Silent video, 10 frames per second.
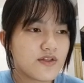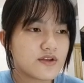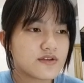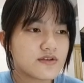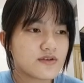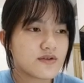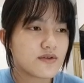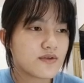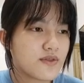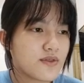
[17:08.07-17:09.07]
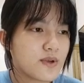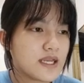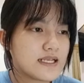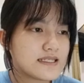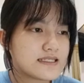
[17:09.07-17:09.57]
They took
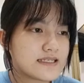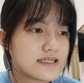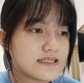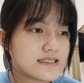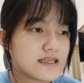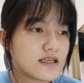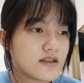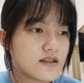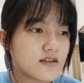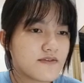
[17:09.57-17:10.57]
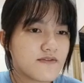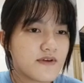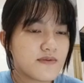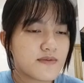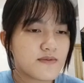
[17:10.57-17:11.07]
three seats in the
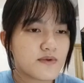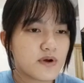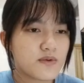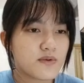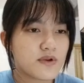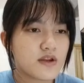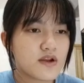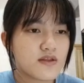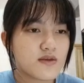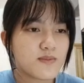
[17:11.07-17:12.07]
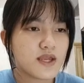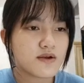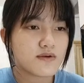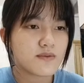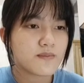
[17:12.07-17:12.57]
fifth row near the
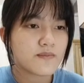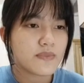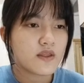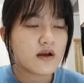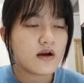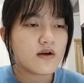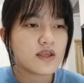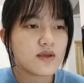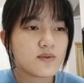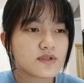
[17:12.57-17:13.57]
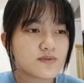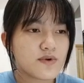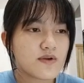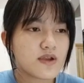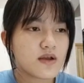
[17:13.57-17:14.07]
middle. Augie was
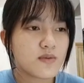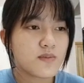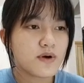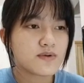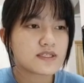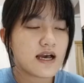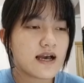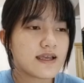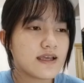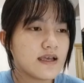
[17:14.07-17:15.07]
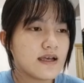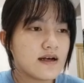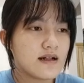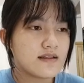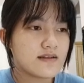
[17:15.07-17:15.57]
wearing a bow tie,
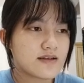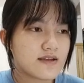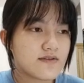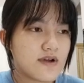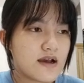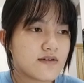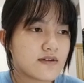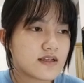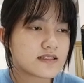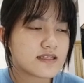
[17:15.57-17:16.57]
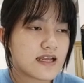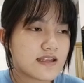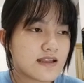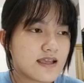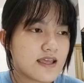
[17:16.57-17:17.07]
looking around
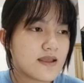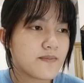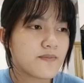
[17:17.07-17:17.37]
excitedly.